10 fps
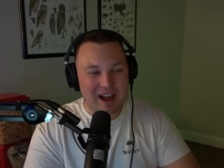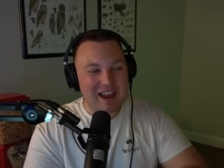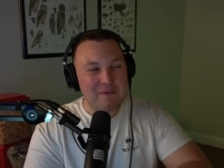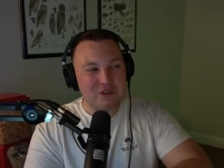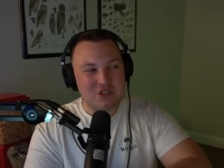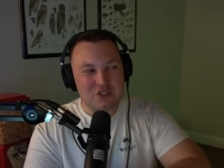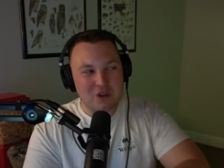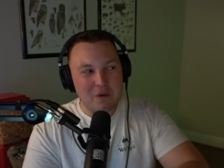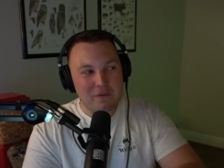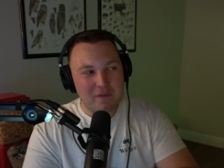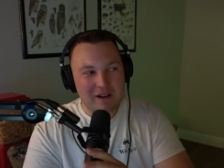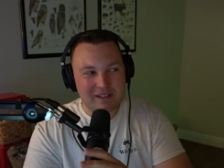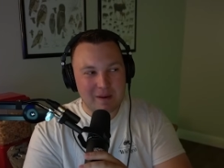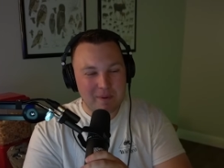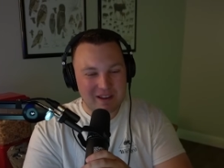I was so fucked
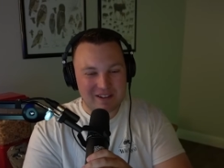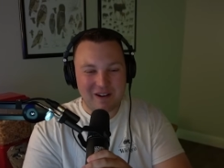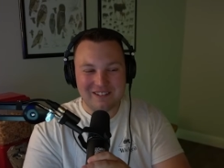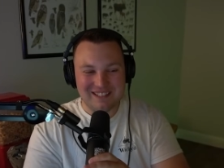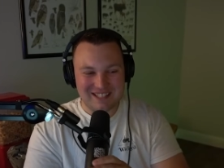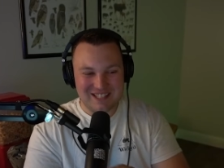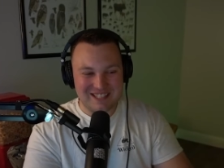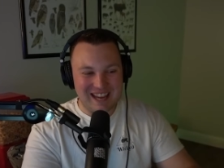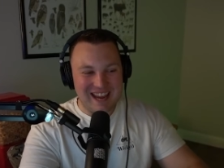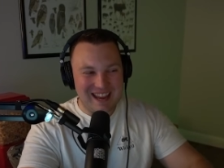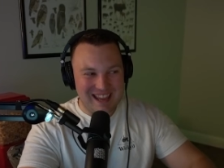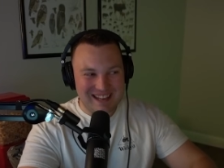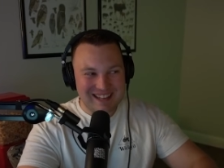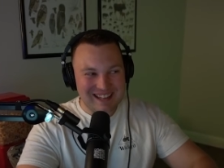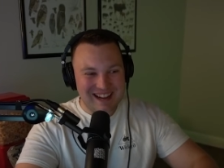up I could hardly
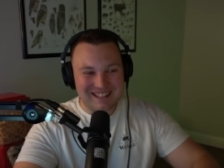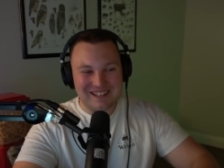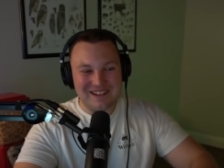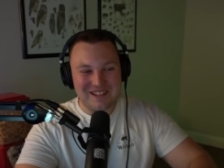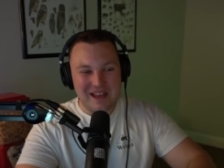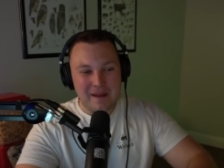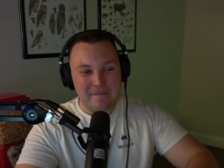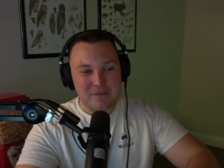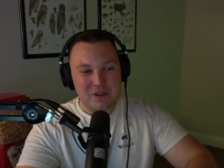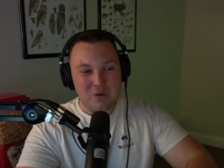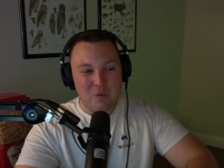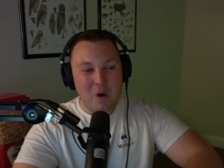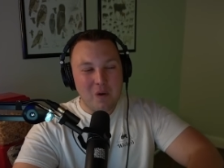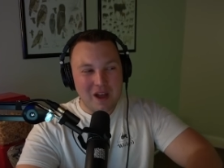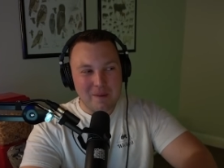stand at the end of that.
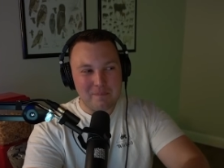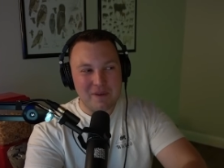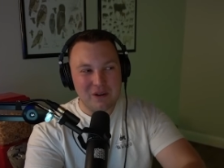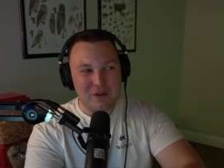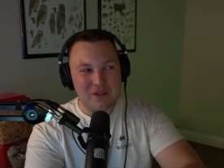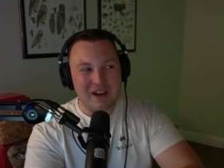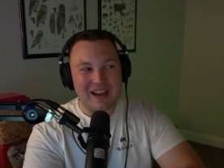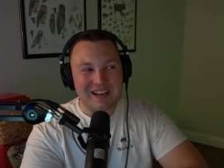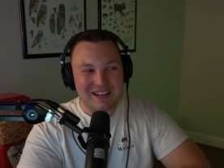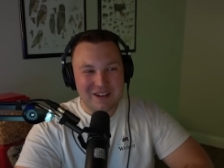Woke up middle of the night